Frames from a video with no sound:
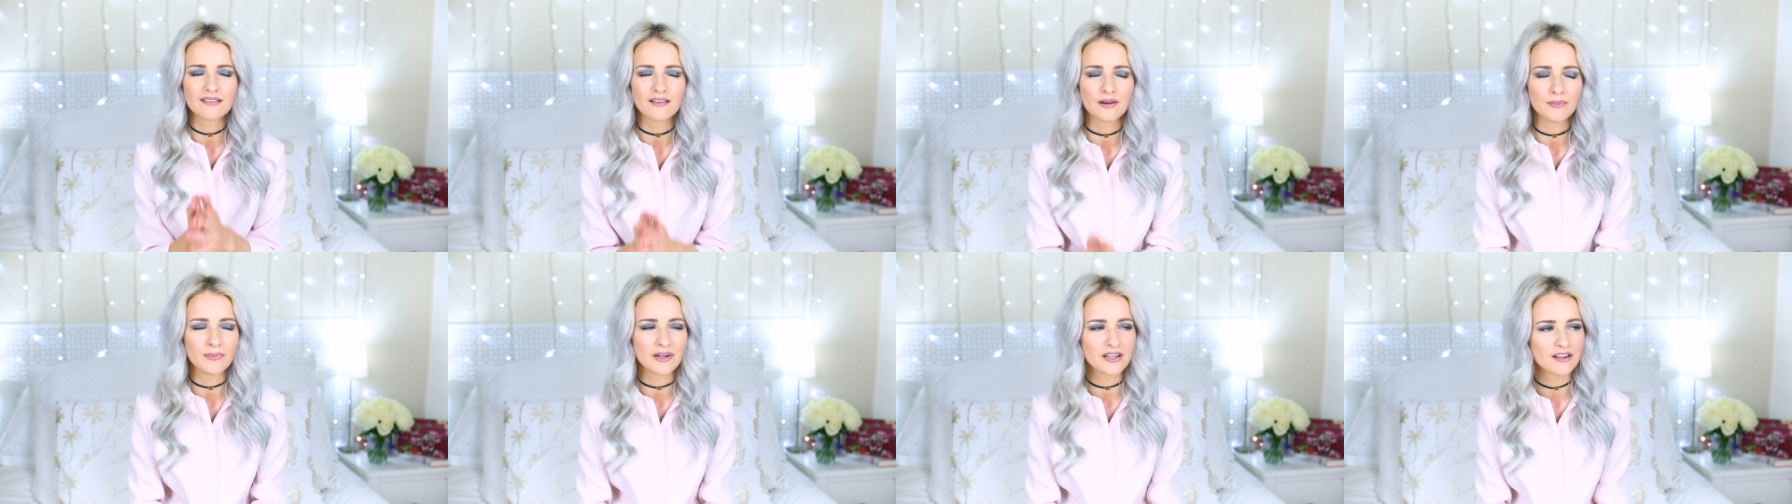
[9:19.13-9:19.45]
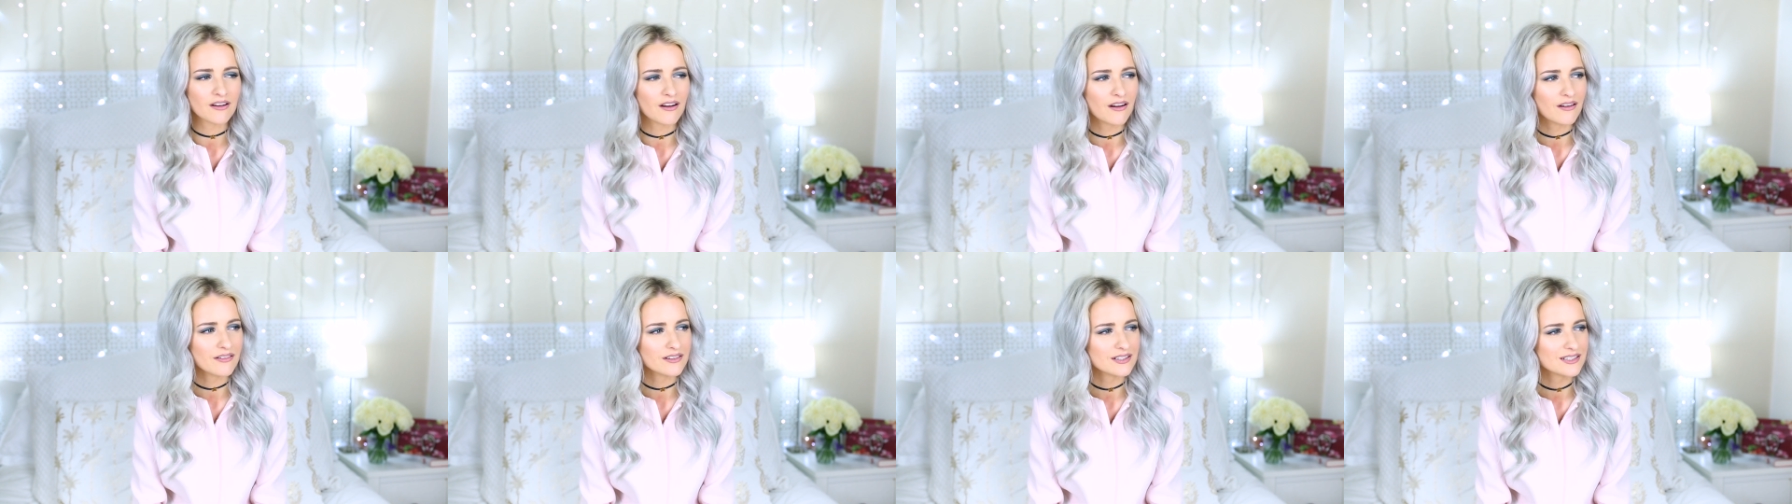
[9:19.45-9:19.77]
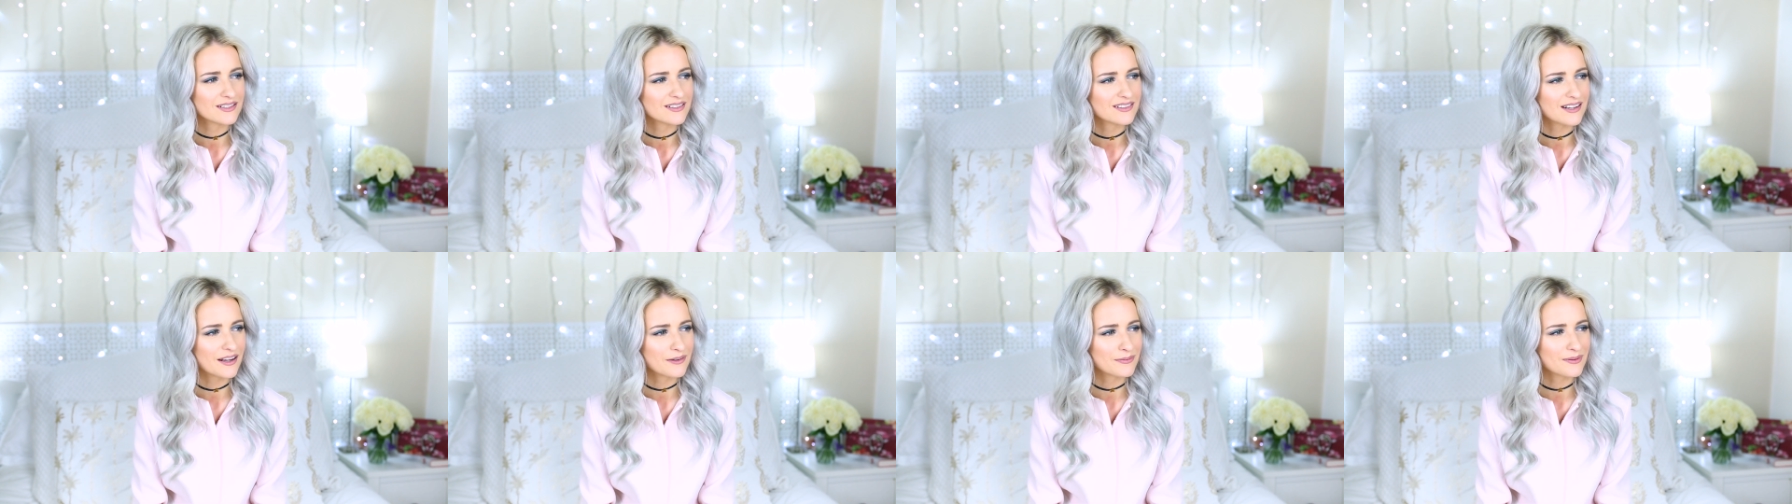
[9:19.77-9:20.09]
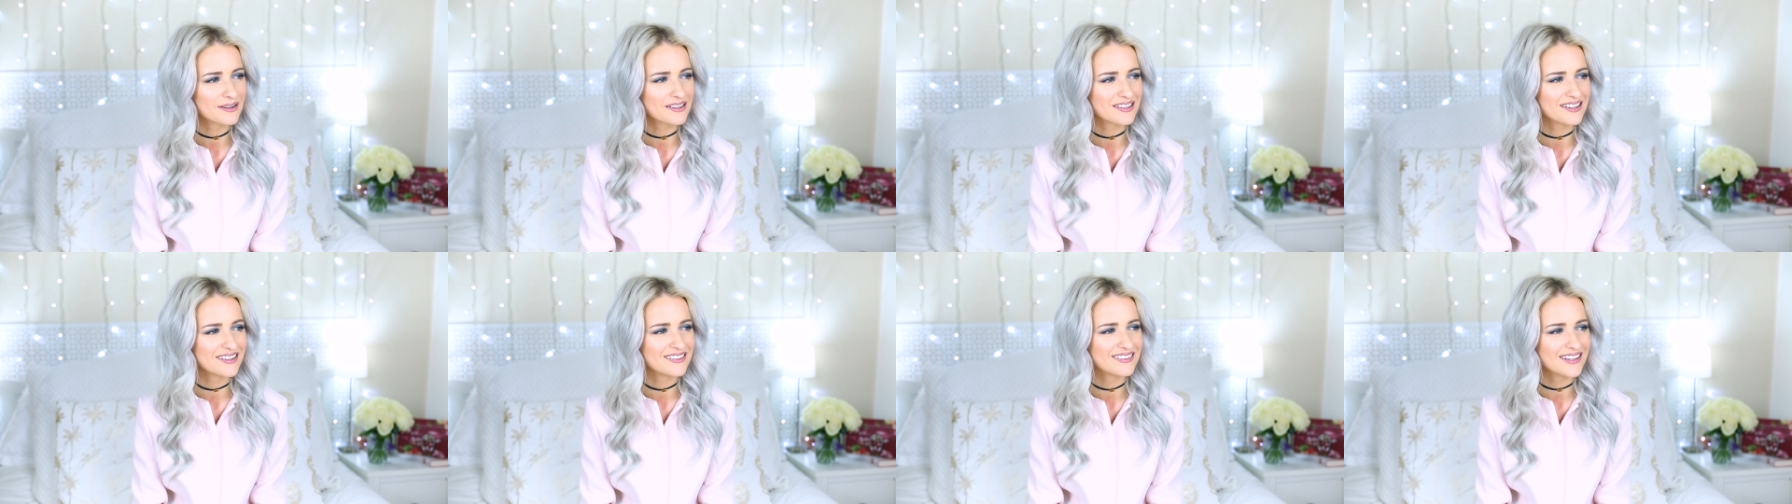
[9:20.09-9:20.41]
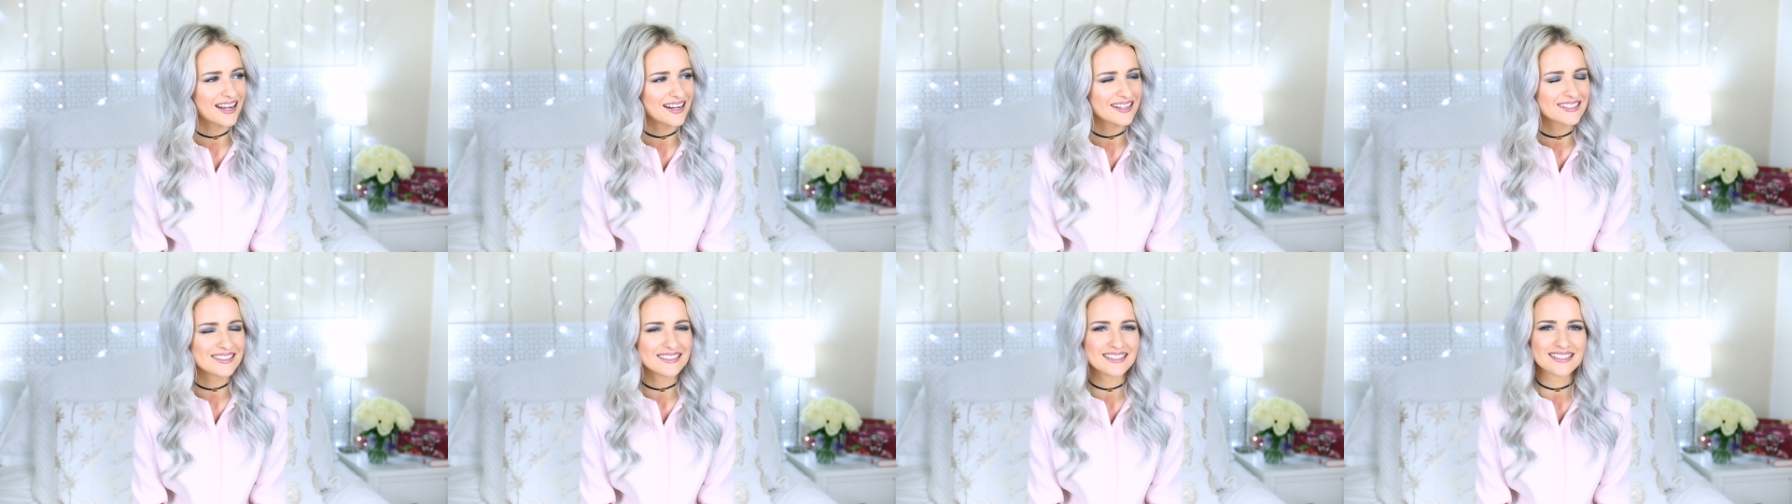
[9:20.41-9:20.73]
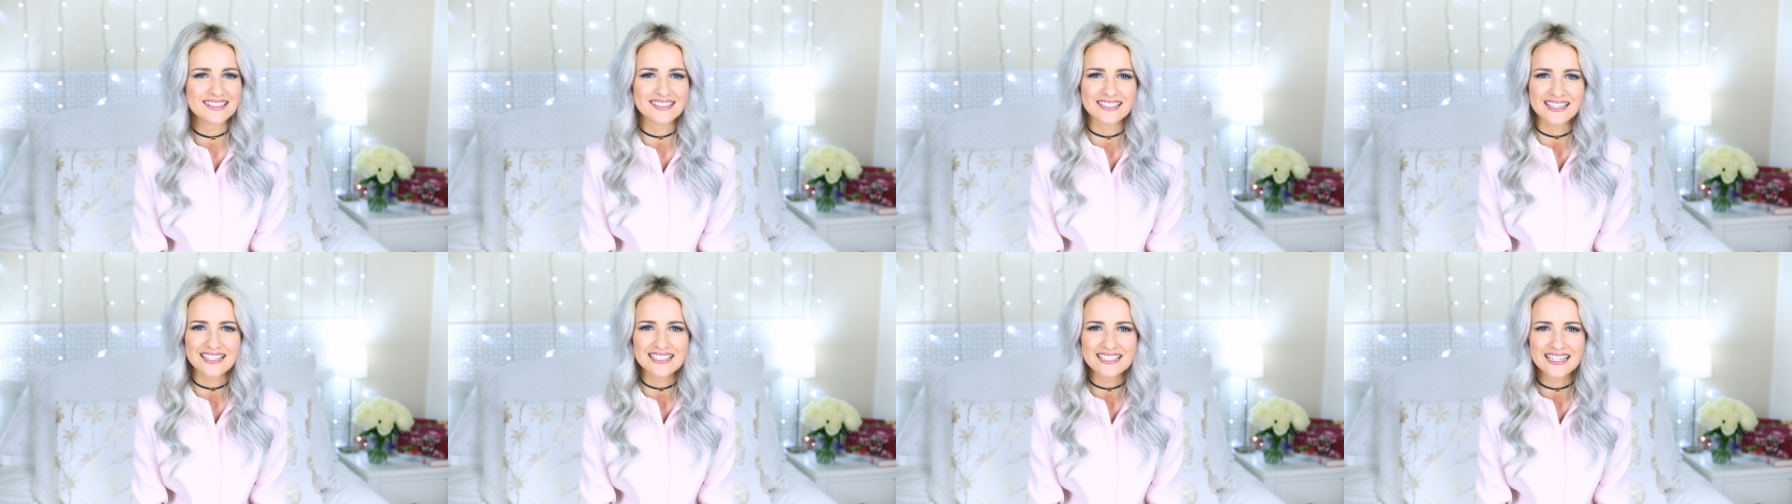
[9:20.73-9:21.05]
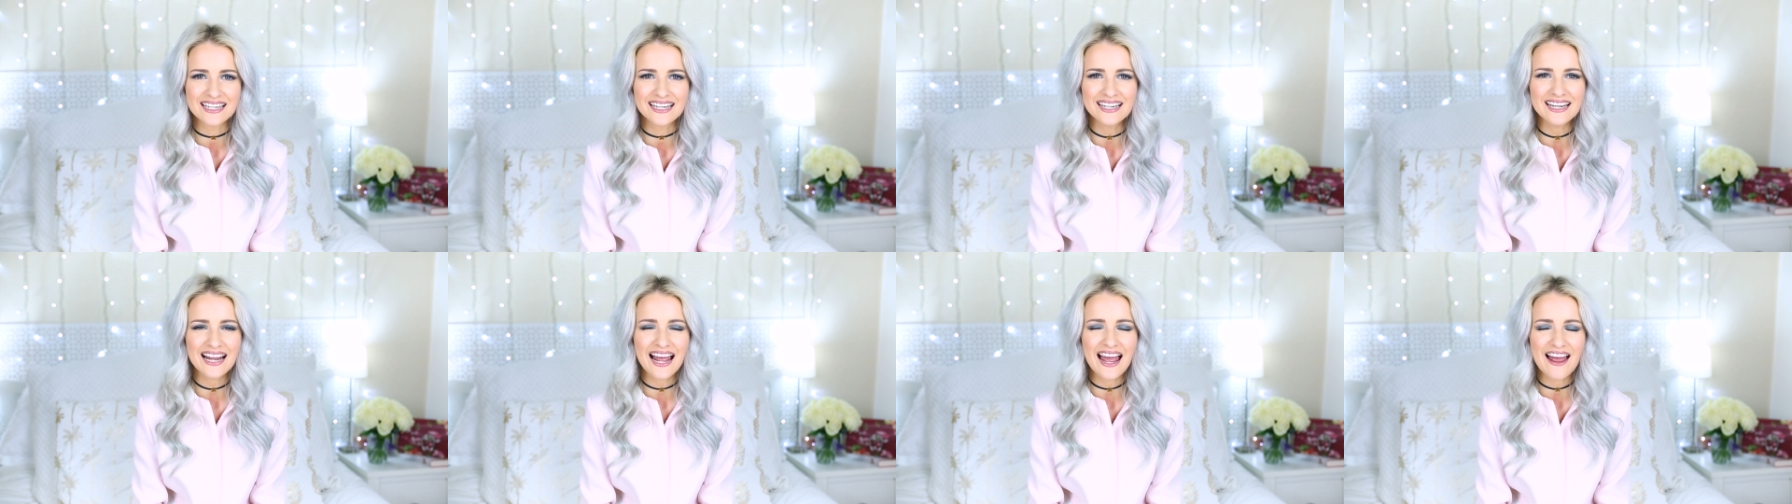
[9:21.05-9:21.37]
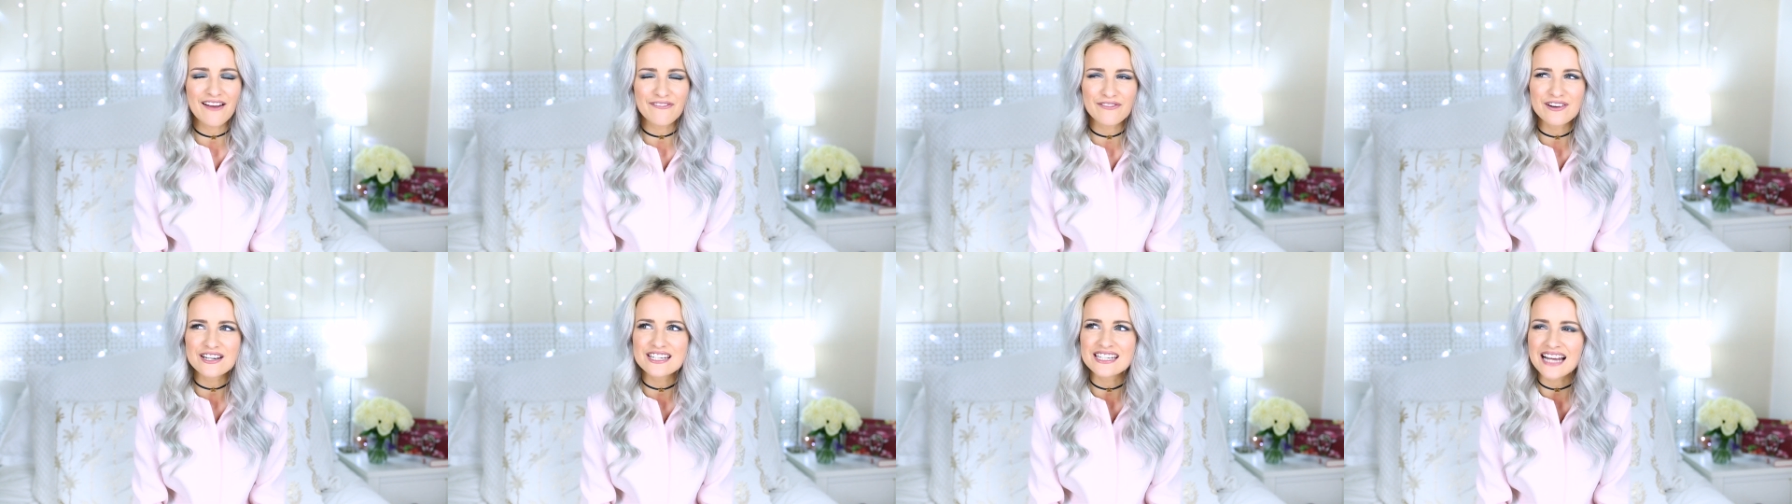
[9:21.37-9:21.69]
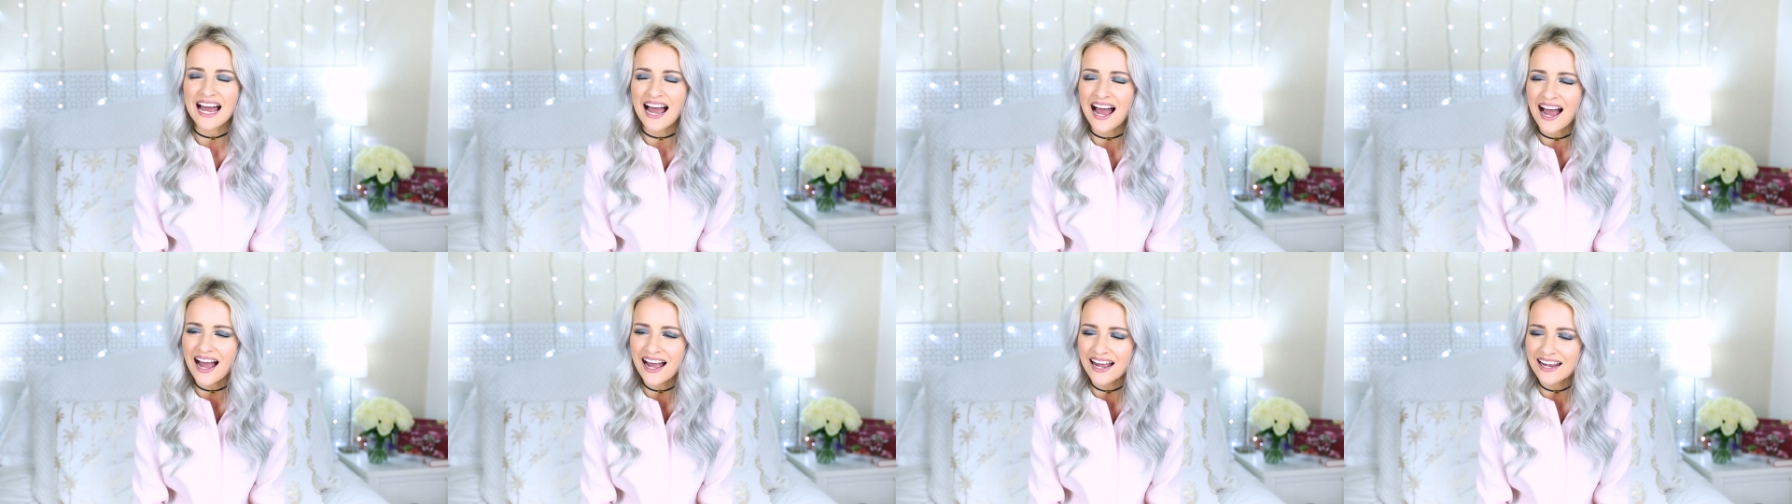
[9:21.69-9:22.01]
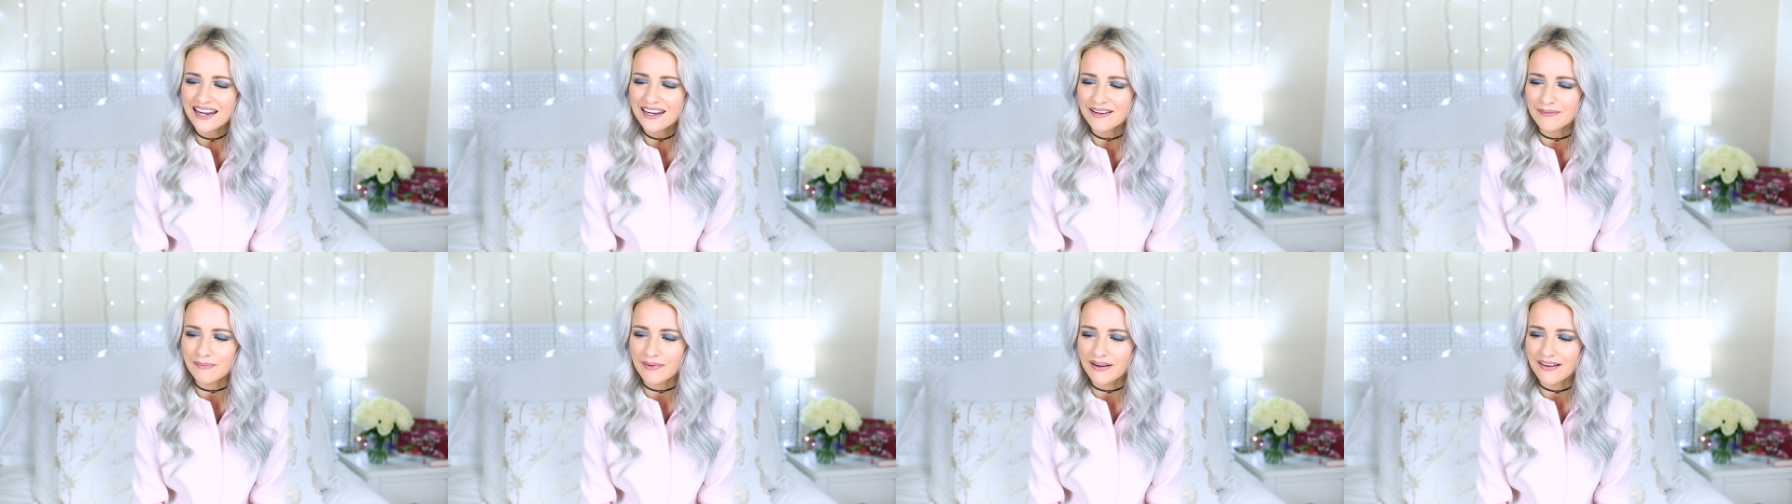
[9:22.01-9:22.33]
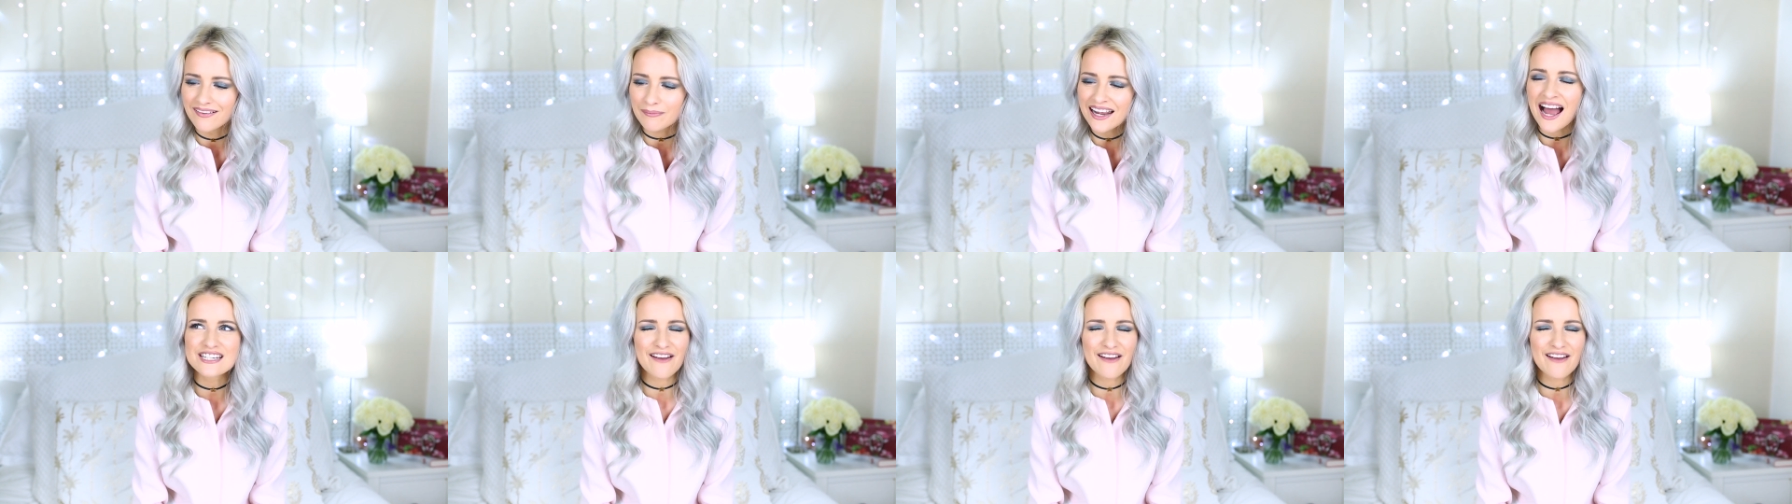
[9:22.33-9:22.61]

Oh my god, I've got to say Sex in the City every time.